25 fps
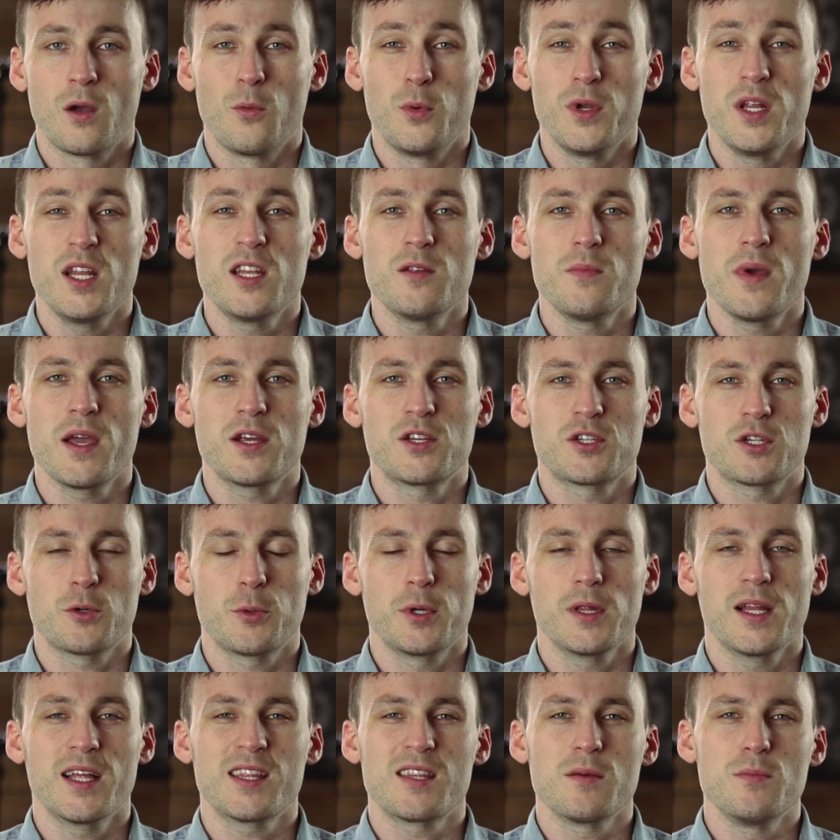We need to make sure
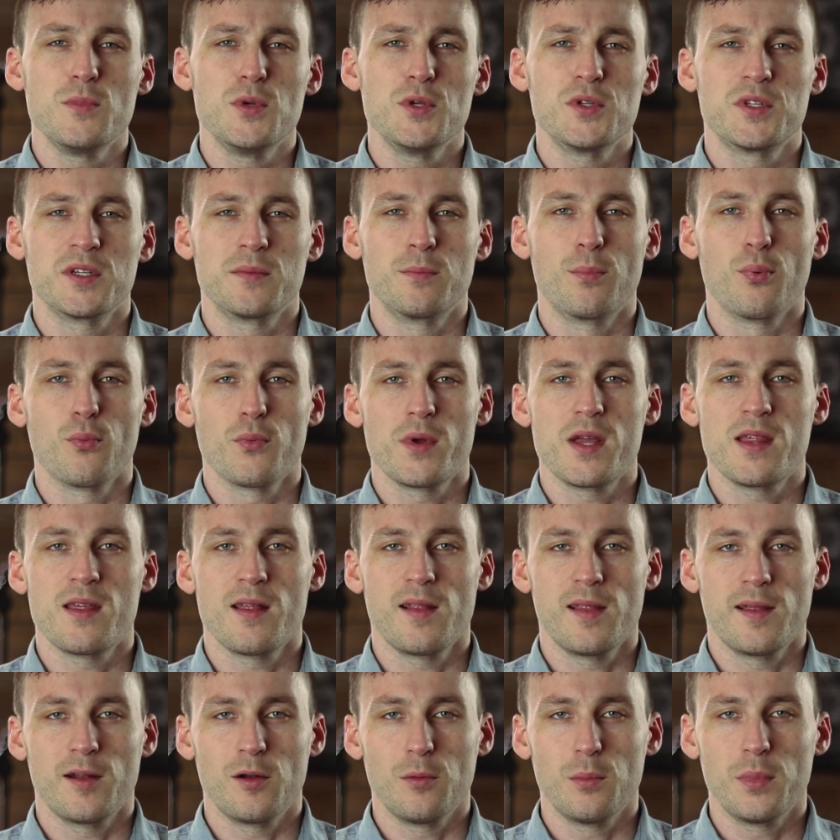we let the music breathe
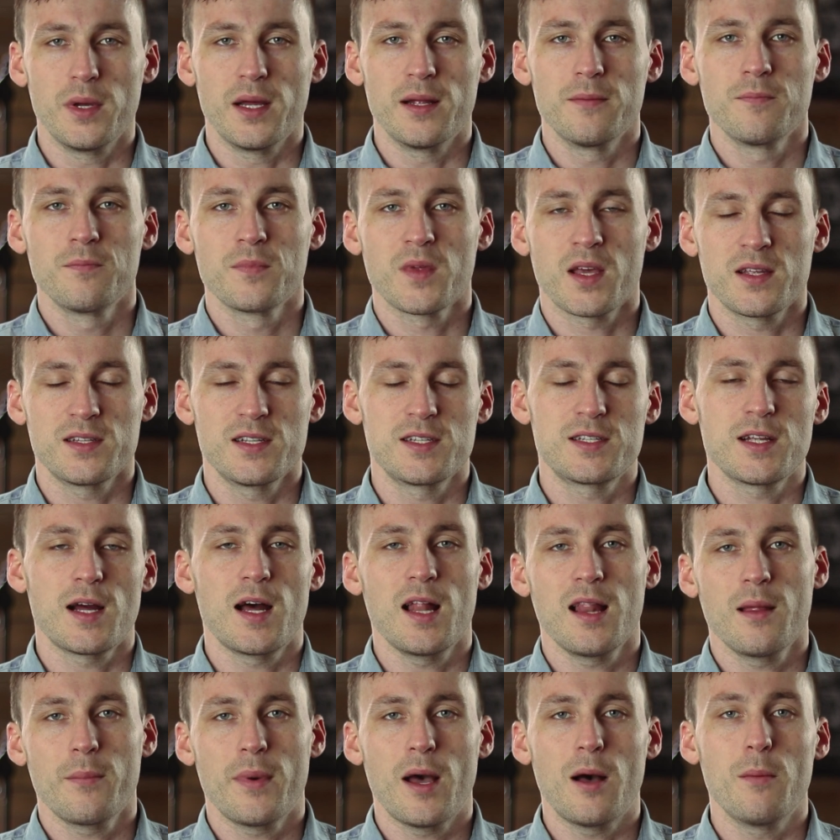a little bit, because it's
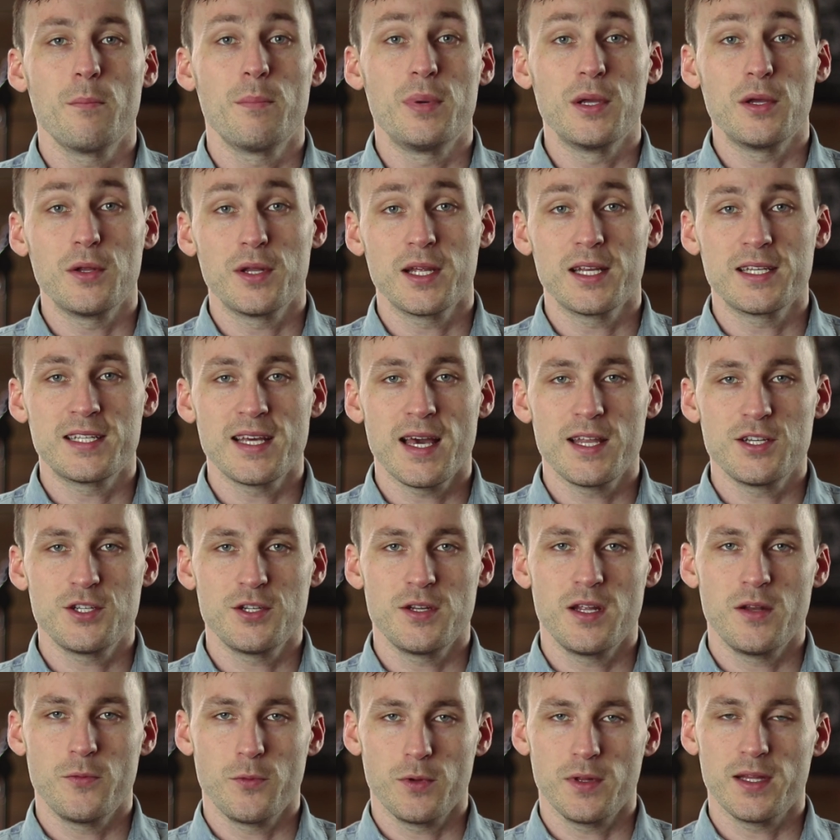all about building
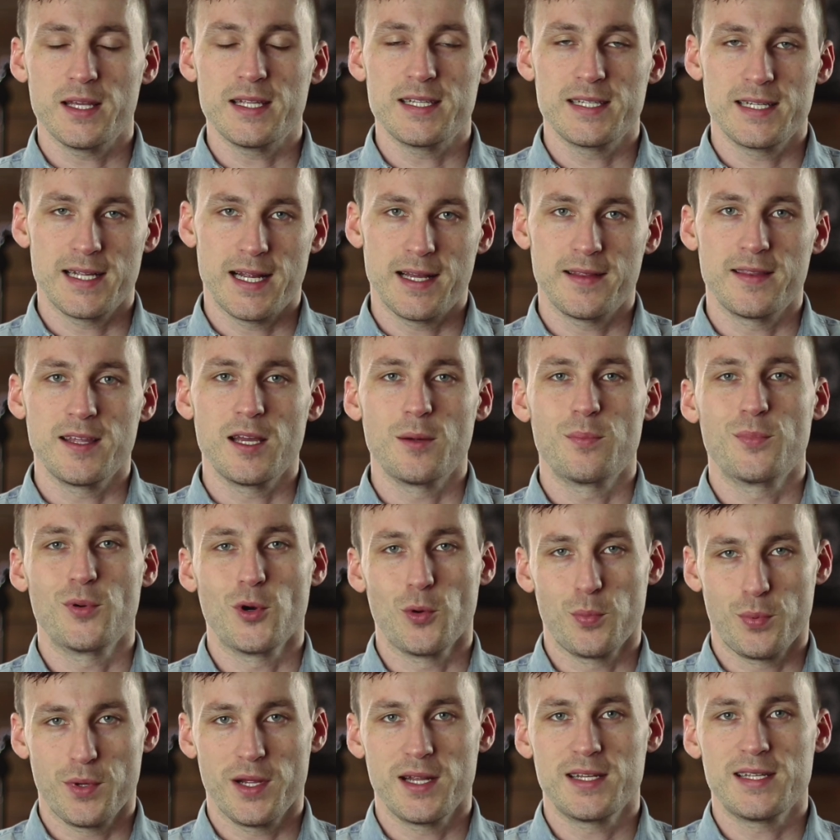tension and releasing at the
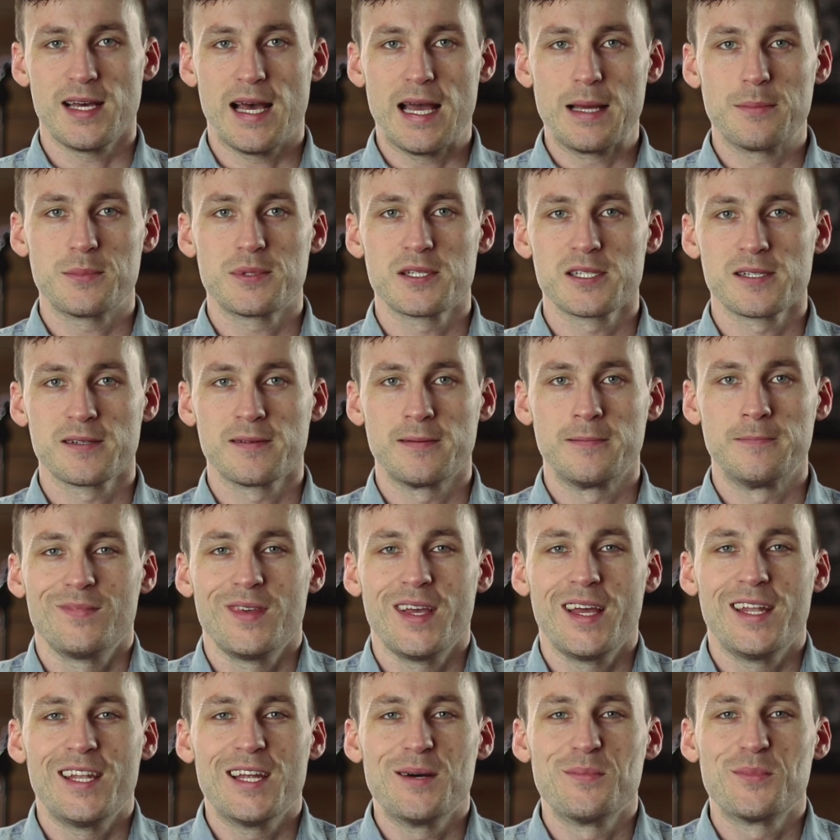appropriate times.
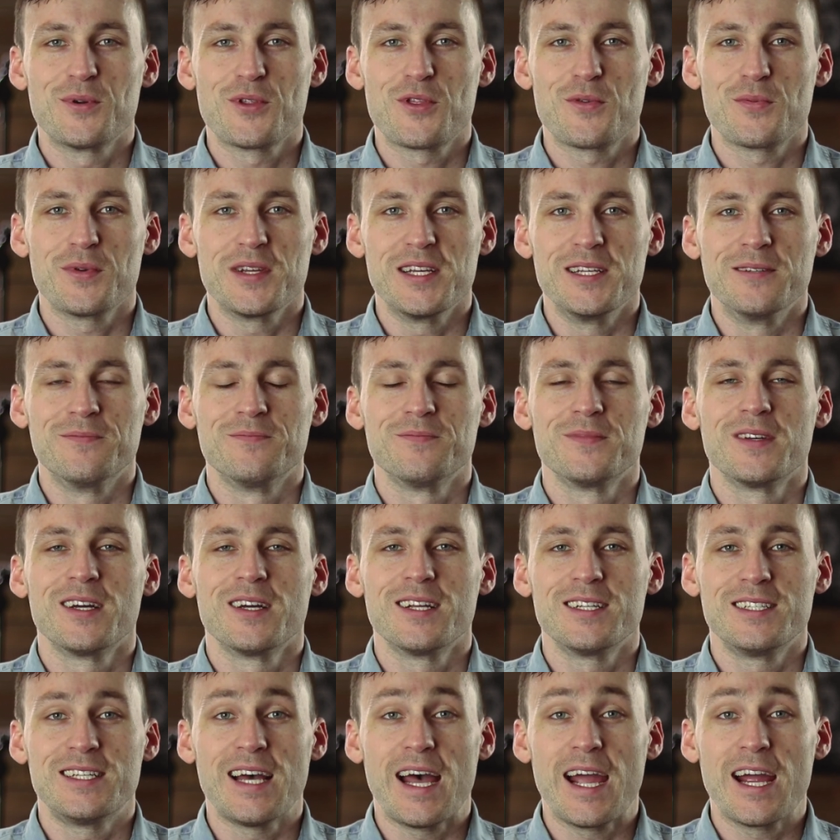And number three,
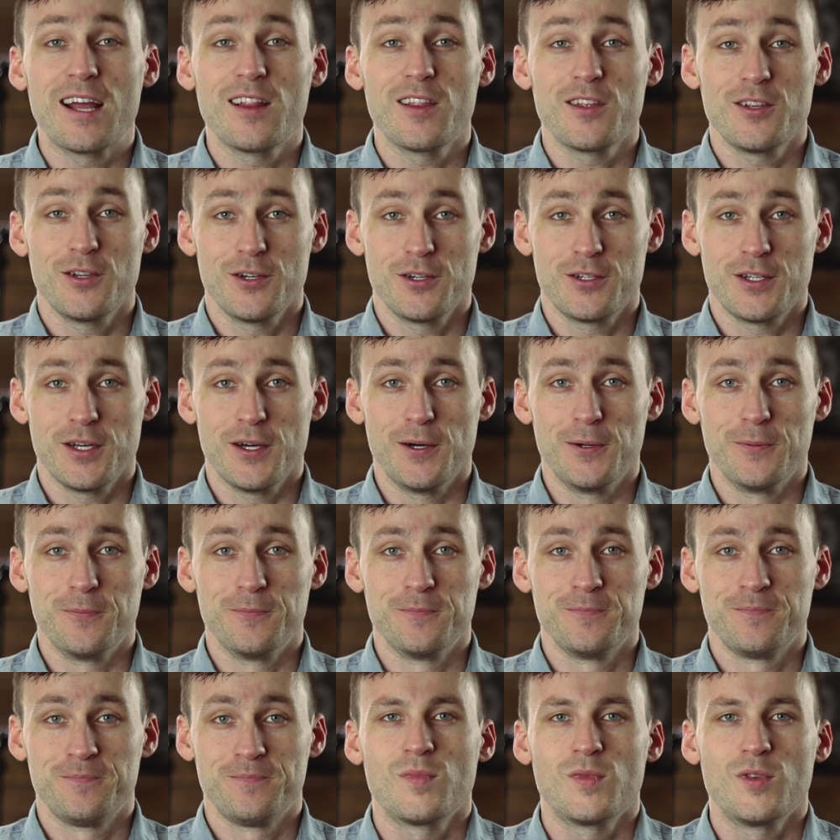dial in your tone.
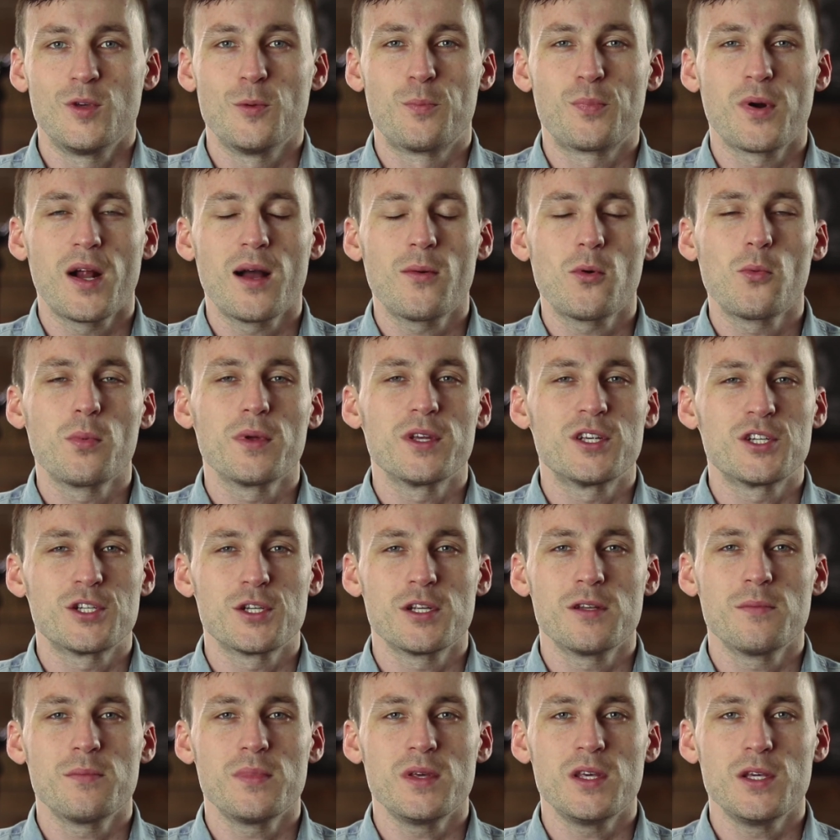You probably
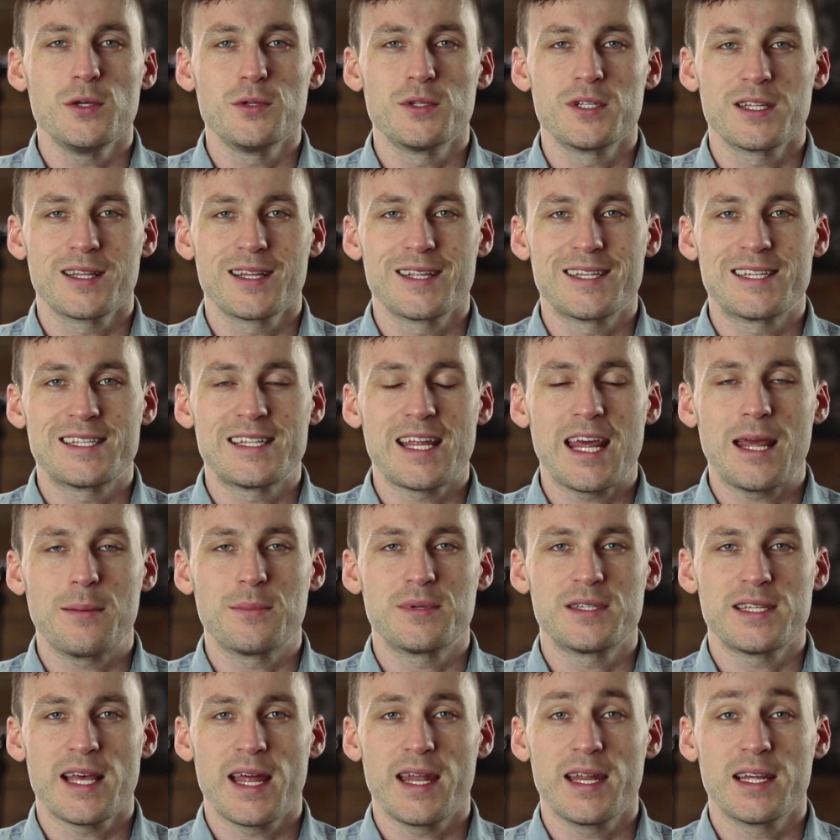shouldn't be using the
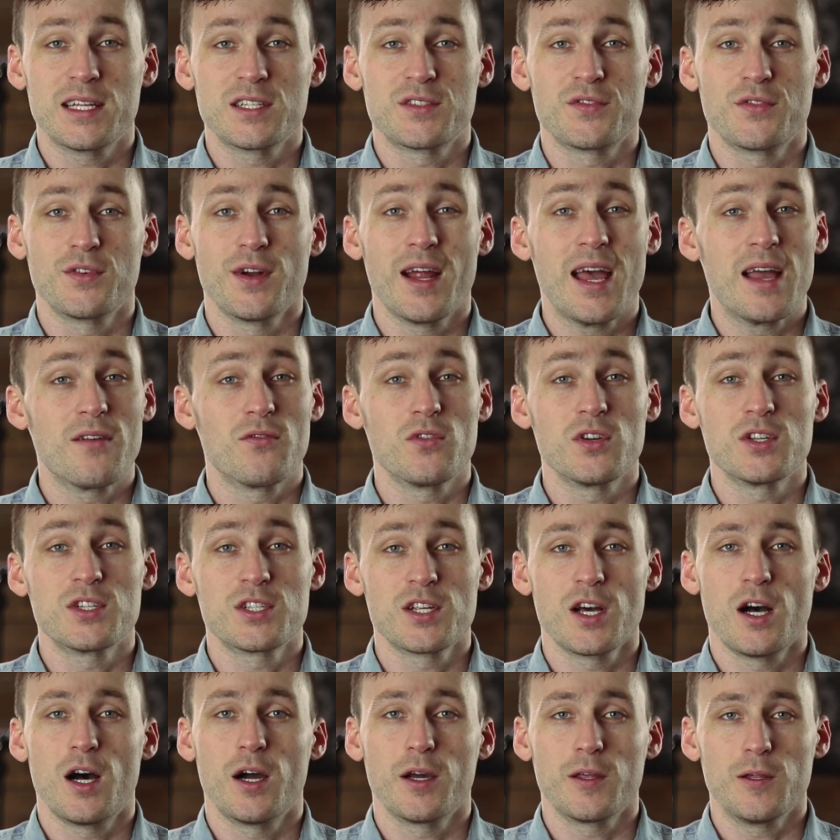same settings for every
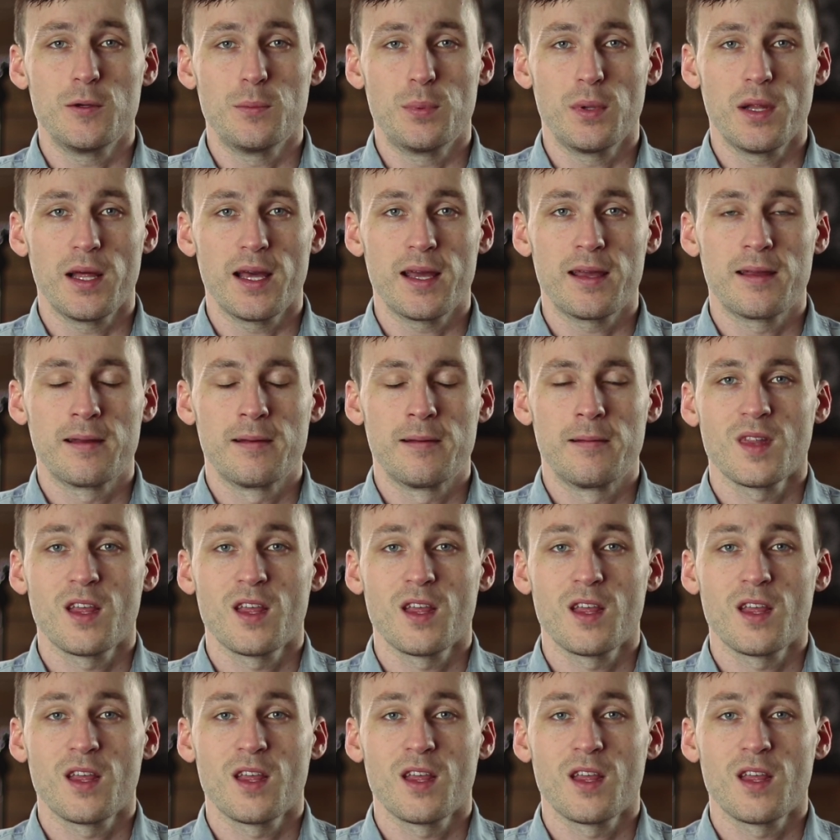song you play.